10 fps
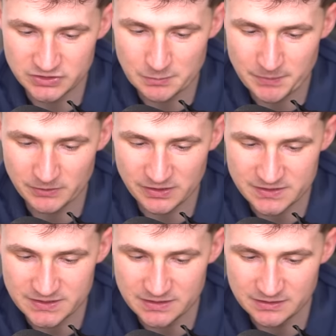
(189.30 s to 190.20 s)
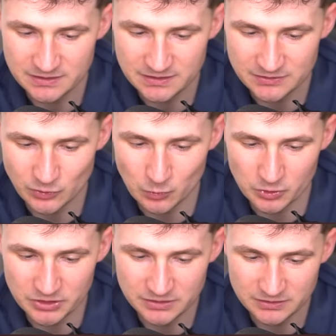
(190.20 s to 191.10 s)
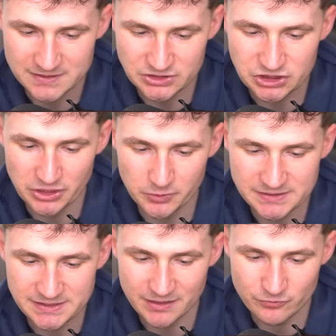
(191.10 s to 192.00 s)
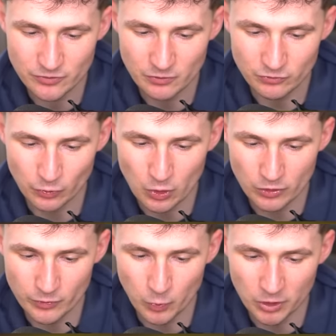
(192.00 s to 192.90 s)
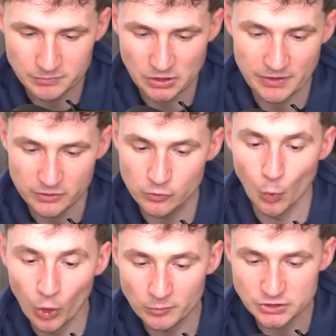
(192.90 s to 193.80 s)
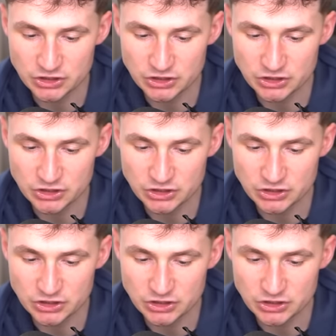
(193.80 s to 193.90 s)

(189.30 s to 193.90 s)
the pill kitty. Don't worry. It's a generous gift for all the worms. All right, the worms are